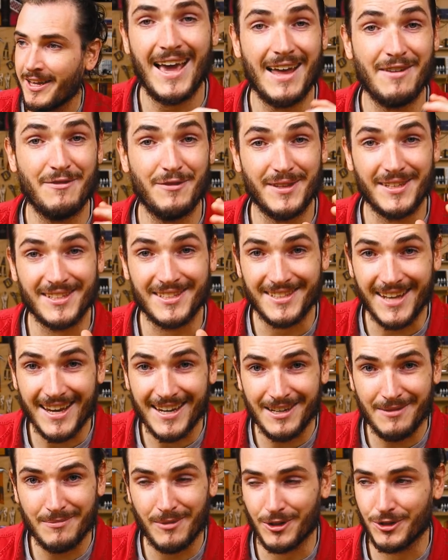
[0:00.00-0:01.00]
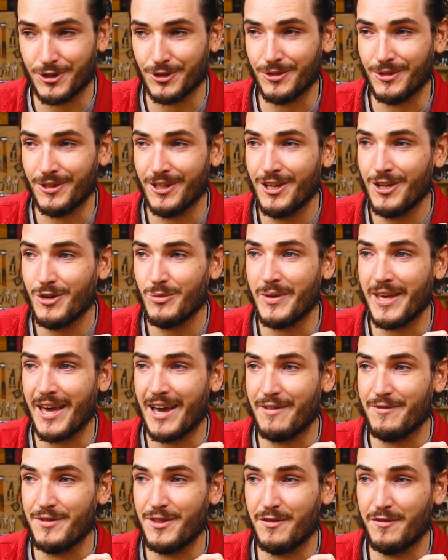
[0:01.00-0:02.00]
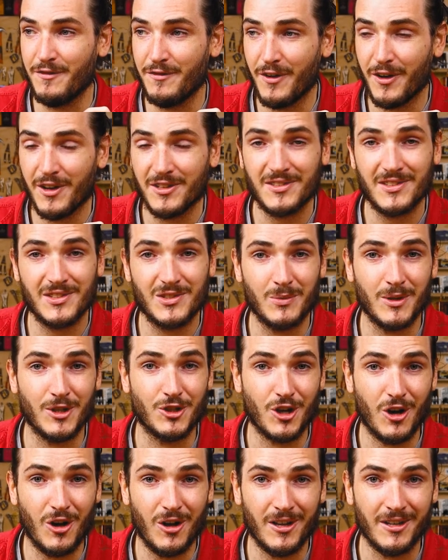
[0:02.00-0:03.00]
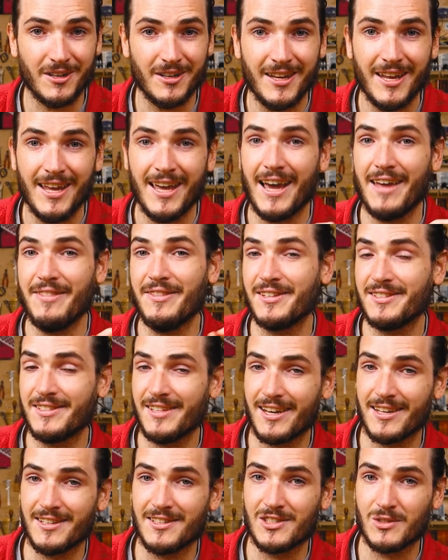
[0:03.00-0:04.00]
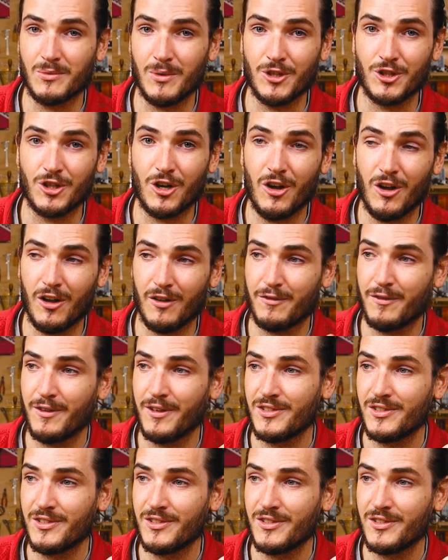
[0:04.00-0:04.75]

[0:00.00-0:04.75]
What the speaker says: And for the second module, we have the first switch on and the second switch off.